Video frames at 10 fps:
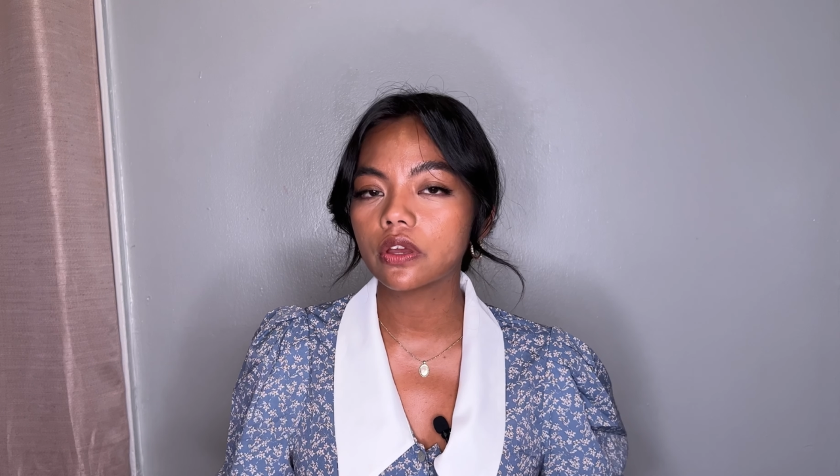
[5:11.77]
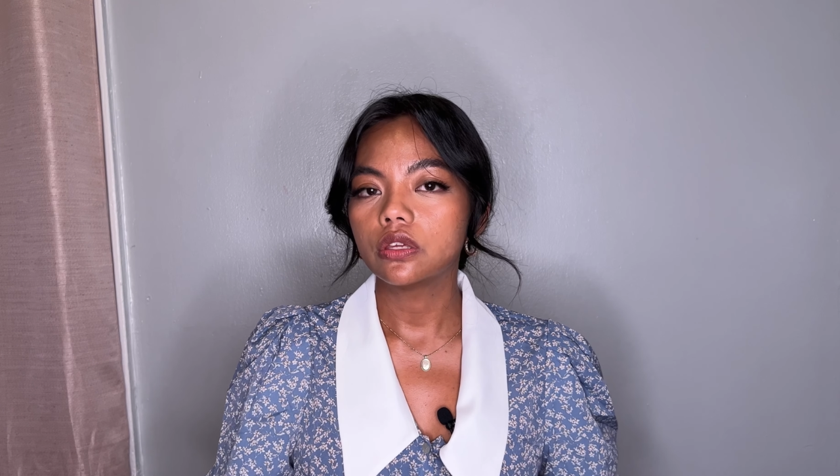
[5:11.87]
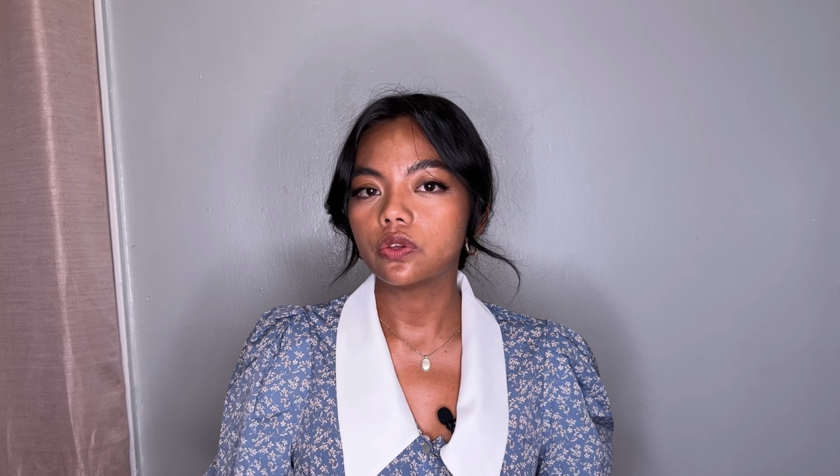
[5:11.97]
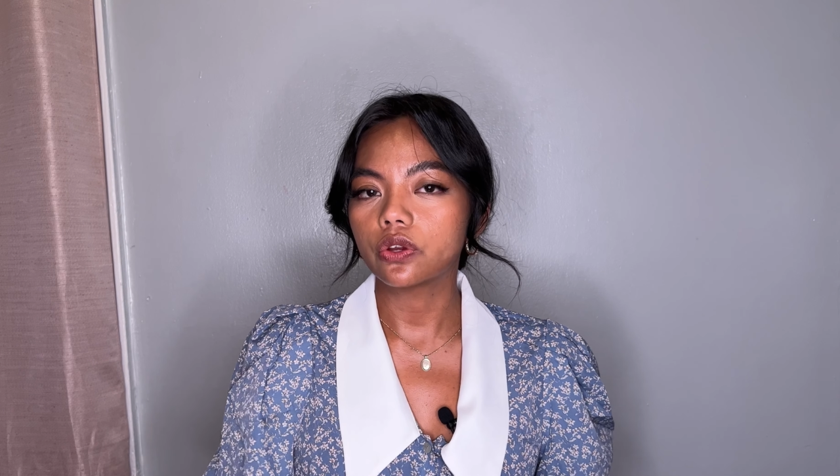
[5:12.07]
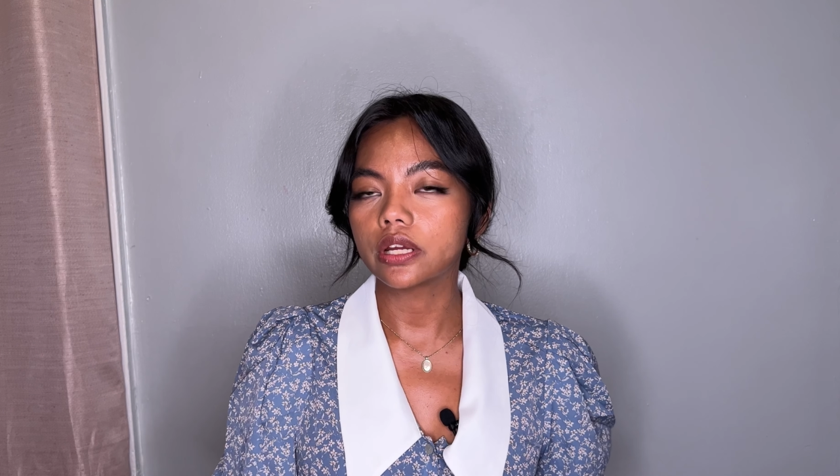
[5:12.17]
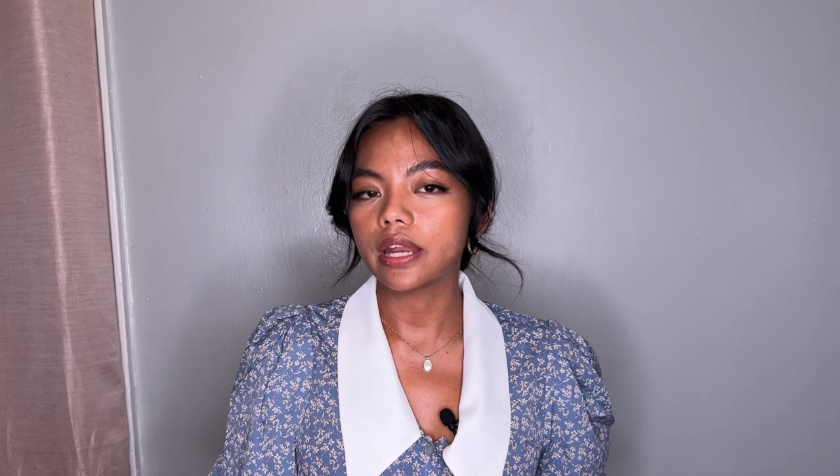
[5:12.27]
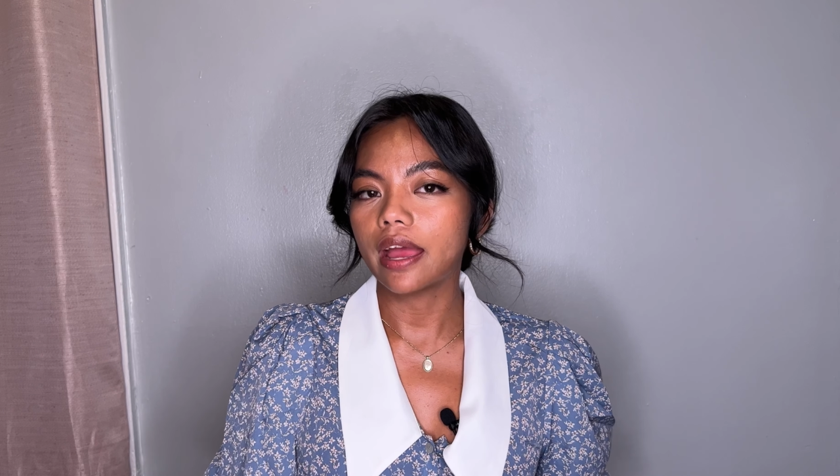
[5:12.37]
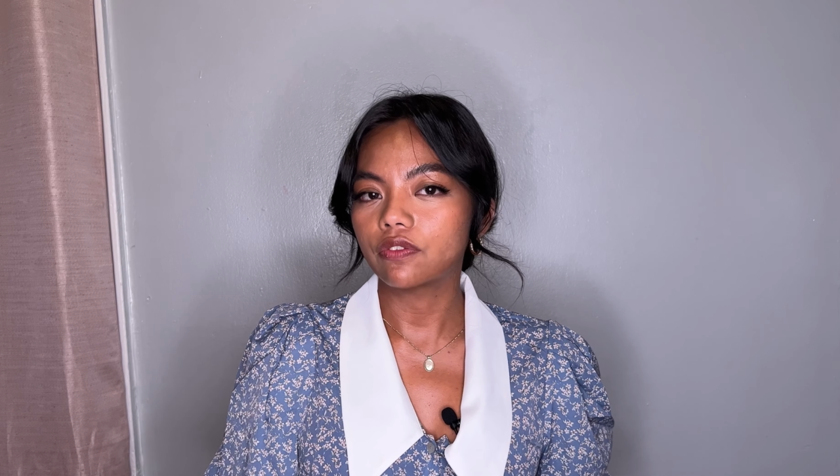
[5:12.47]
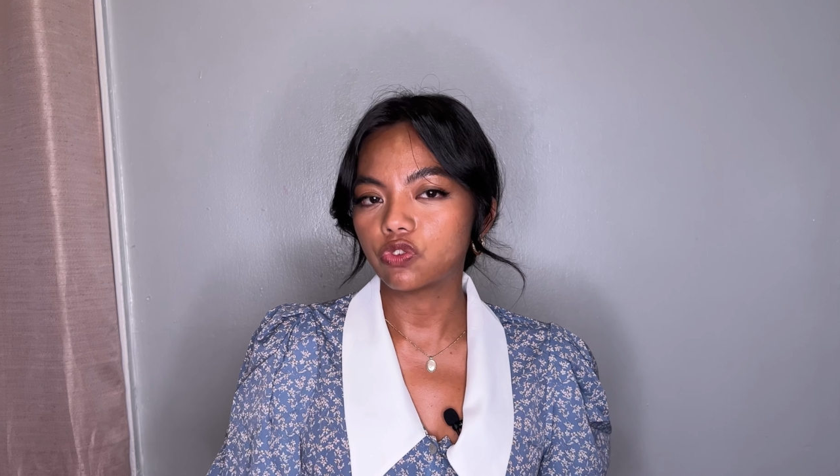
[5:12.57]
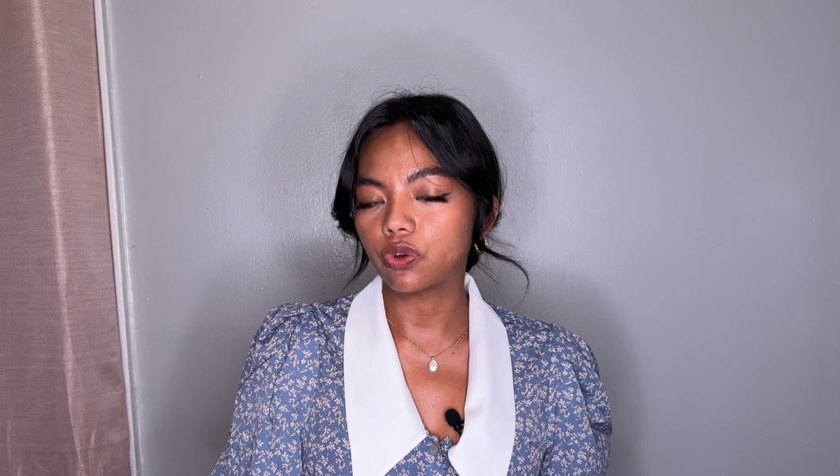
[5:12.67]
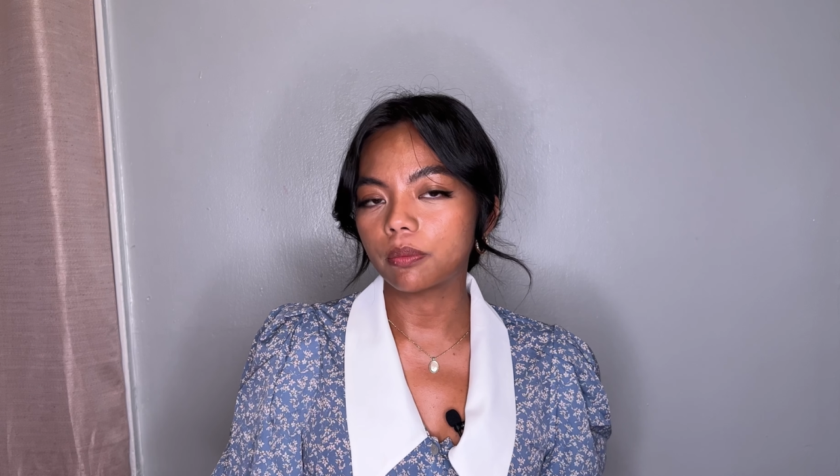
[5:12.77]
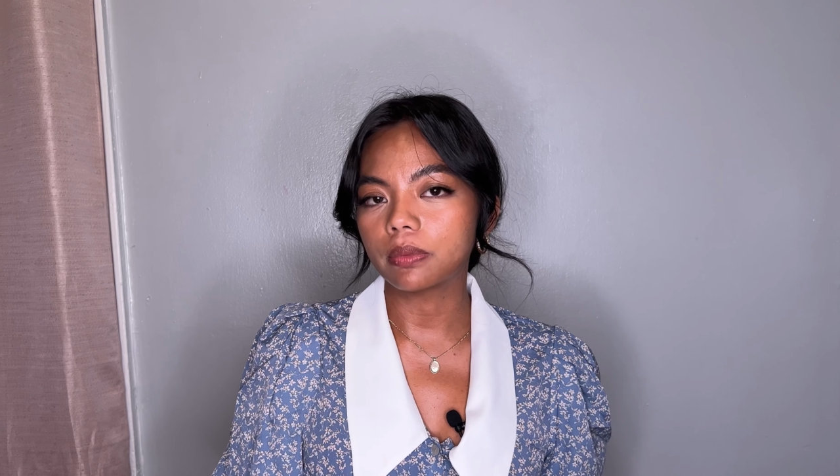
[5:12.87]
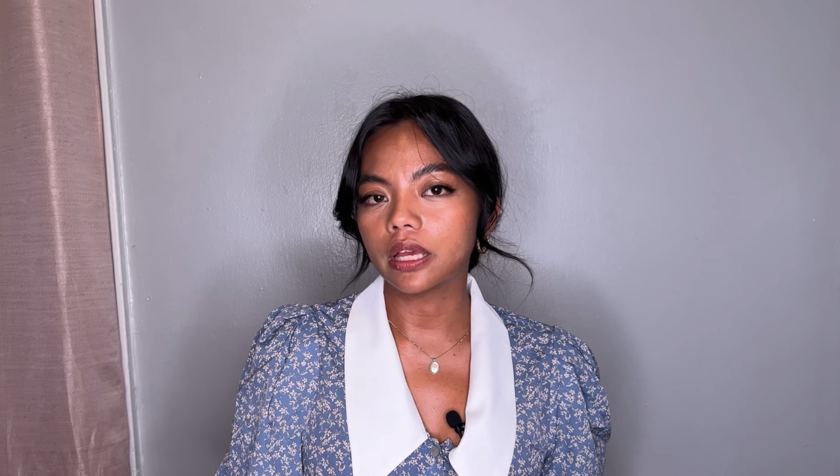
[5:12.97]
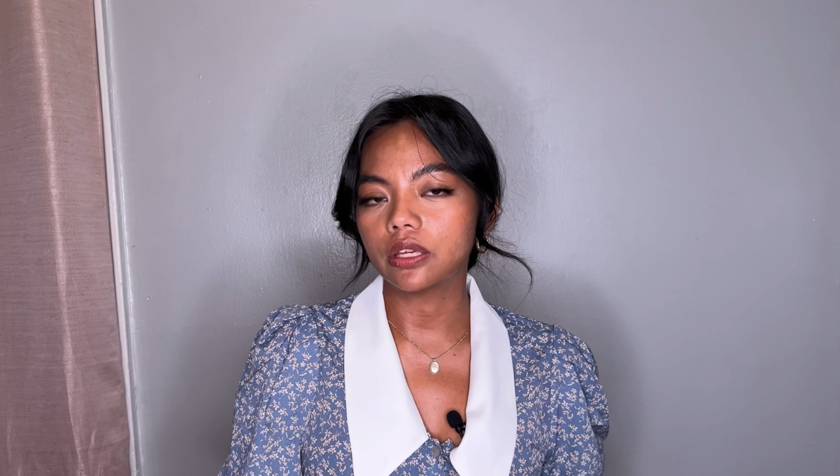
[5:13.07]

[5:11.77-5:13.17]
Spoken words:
you're gonna have to apply